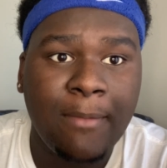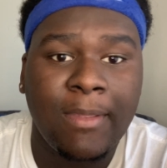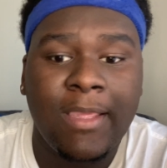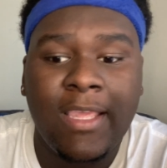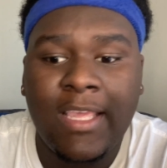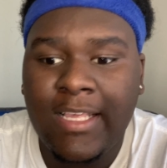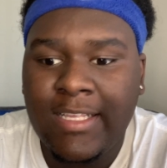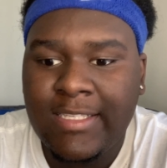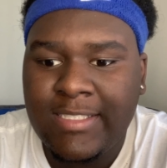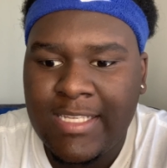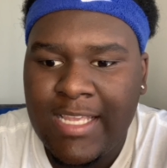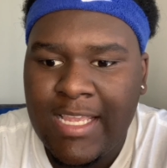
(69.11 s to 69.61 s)

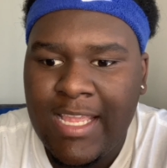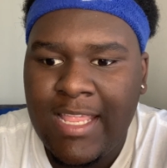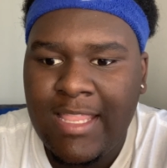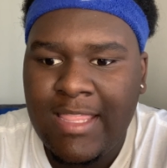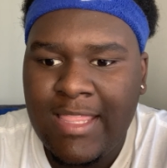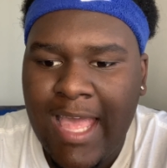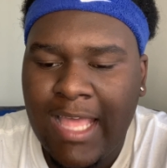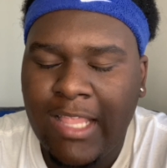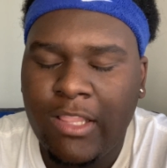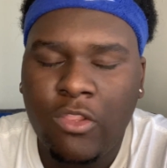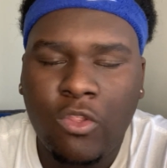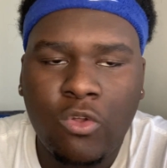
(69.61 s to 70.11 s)
He's in
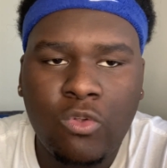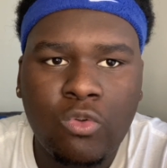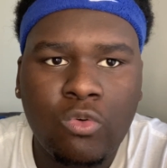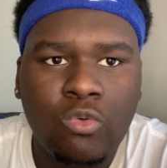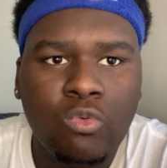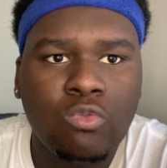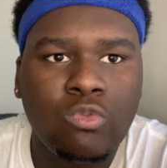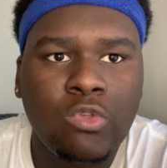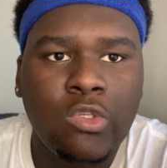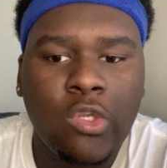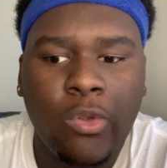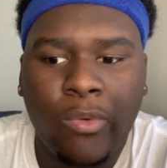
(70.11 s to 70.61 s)
that
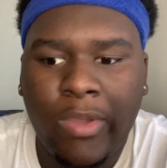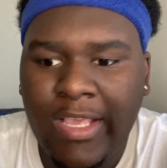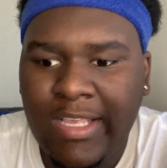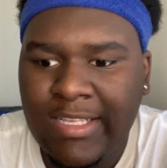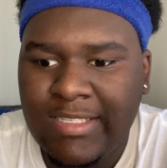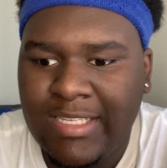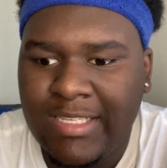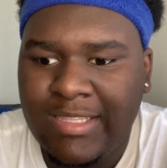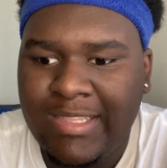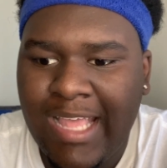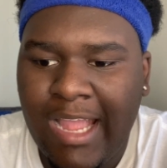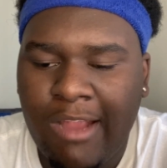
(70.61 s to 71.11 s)
little, he's
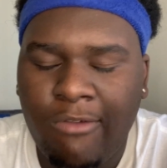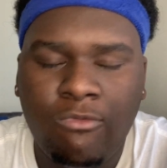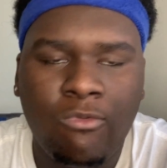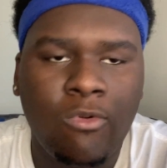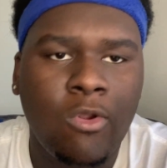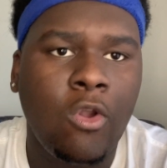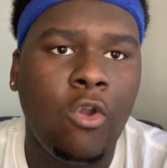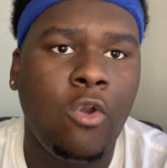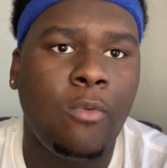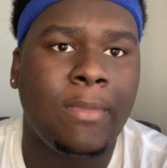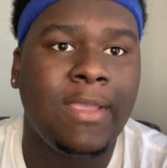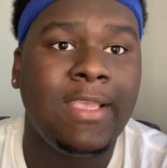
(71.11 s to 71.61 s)
in that
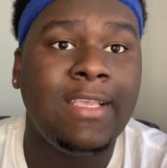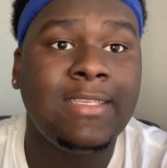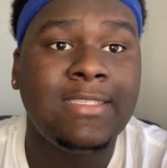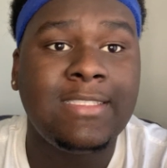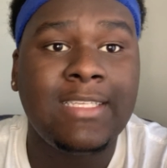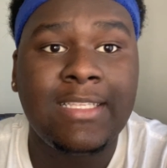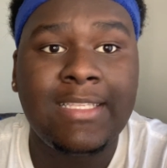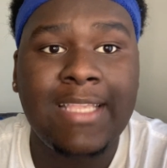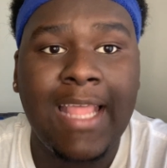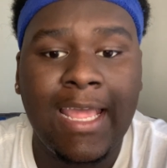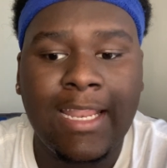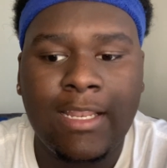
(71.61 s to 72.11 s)
room. He's
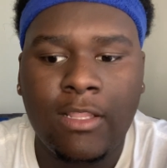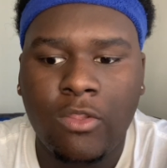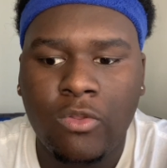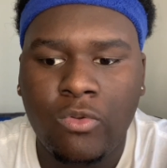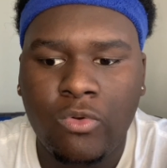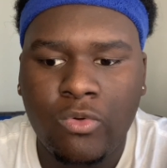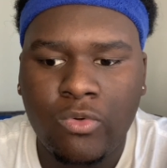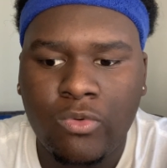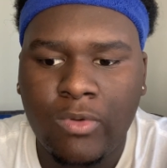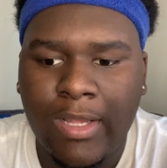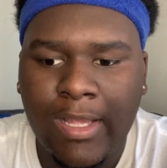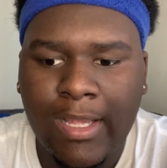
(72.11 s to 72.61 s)
in that
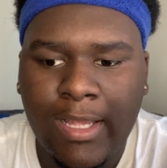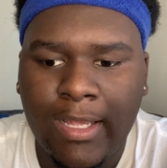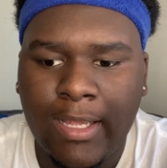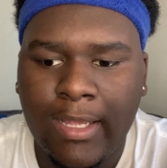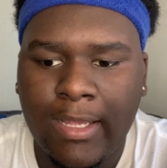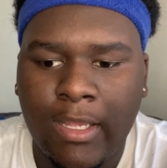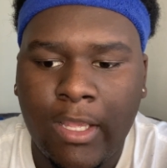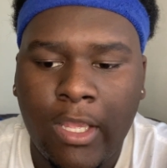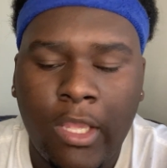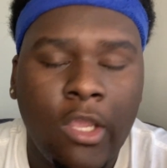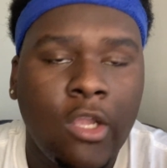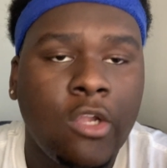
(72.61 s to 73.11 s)
little
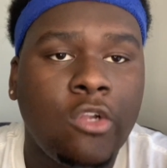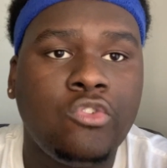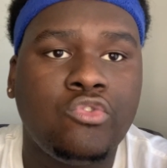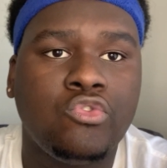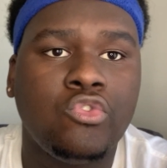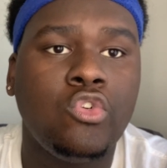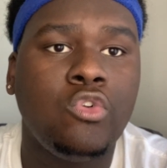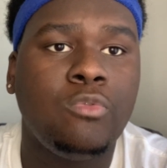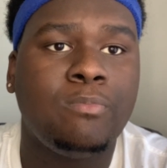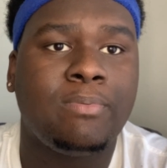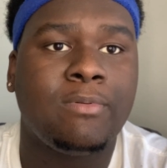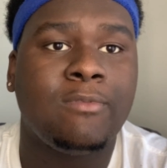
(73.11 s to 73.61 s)

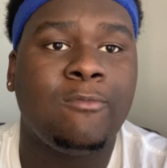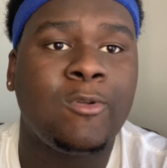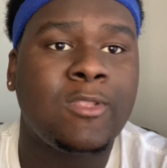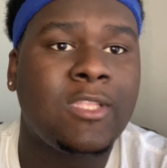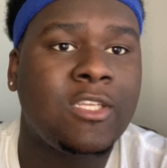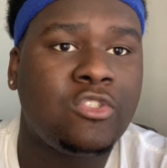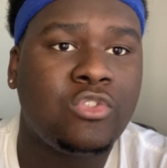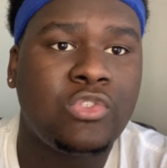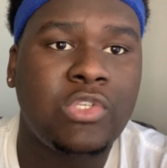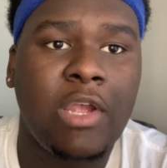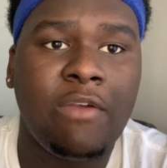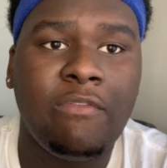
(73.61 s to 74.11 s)
group with the
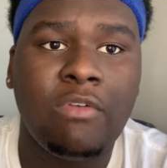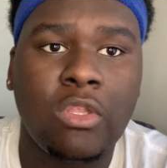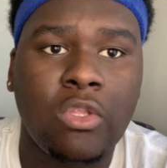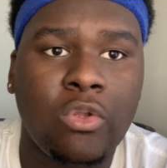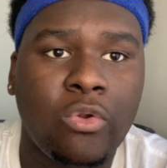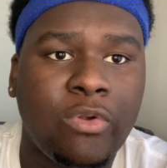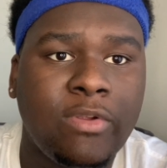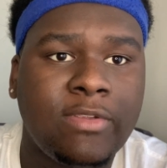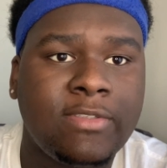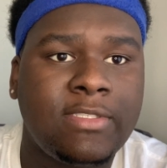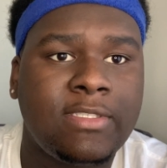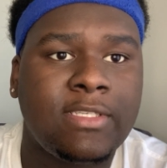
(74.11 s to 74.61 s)
Trevor
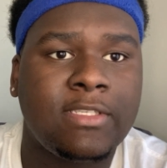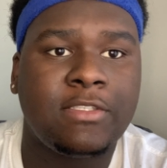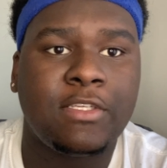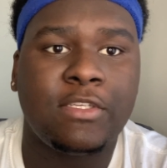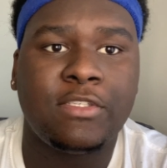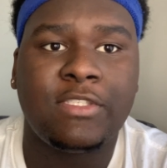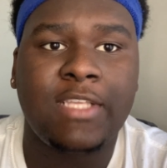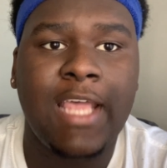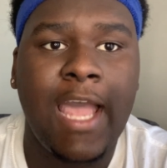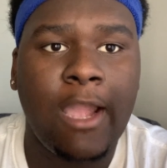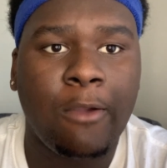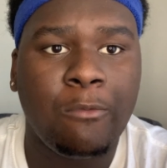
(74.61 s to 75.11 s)
Lawrences, the
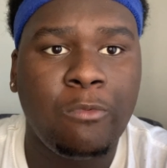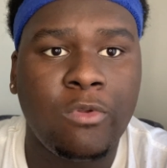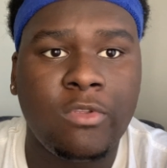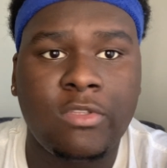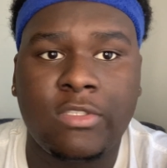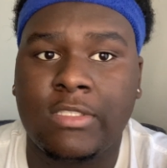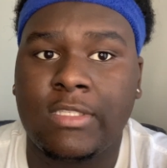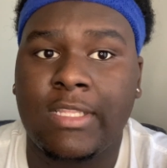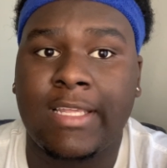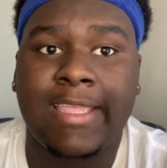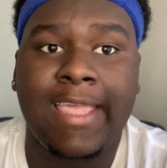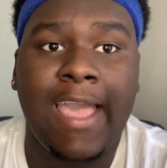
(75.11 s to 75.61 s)
Zach
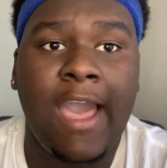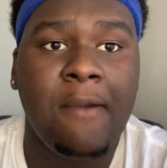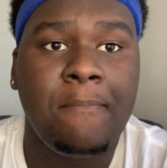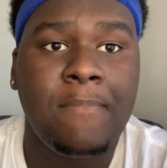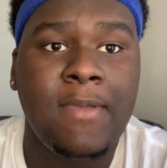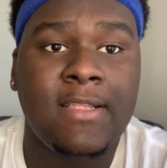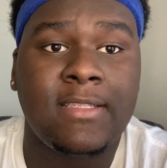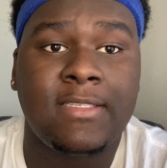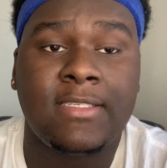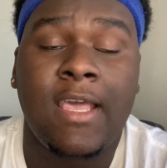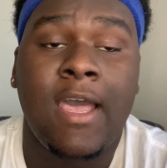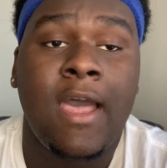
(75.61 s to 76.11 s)
Wilson, the Kyle
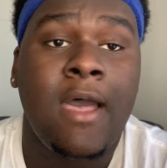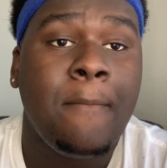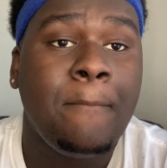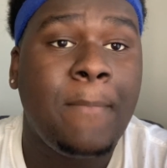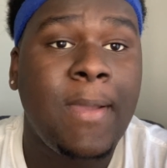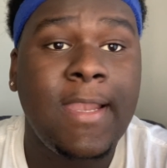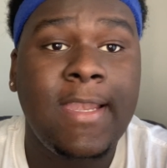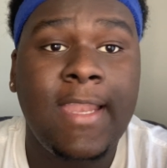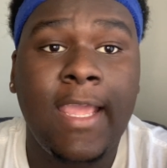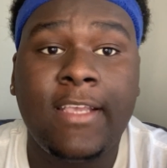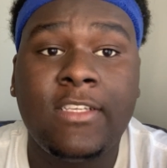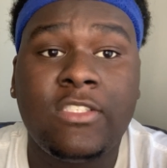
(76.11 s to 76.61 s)
Pitts.
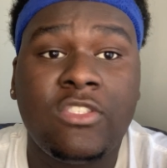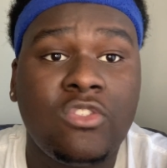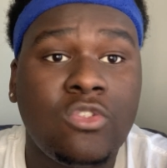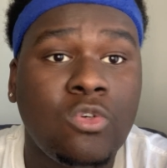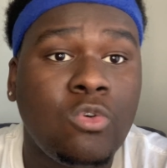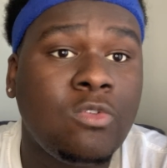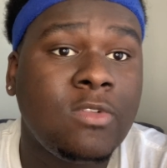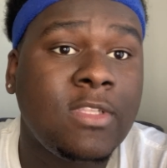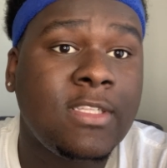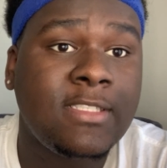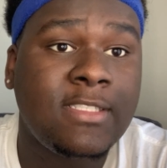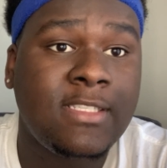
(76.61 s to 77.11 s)
Penei
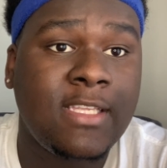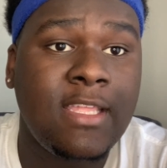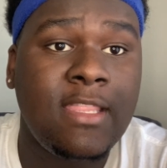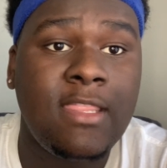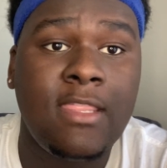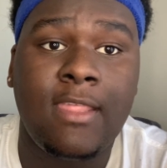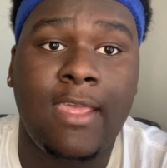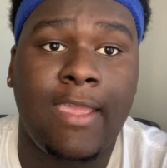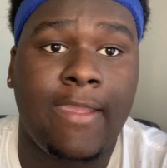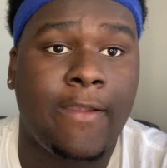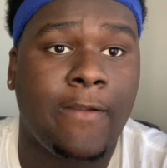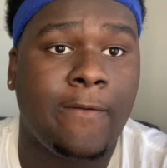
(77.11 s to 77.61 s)
Sewell is in
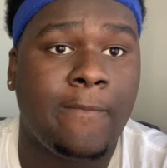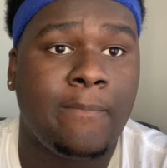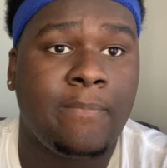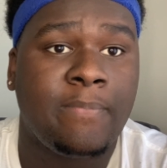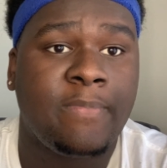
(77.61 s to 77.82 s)
there.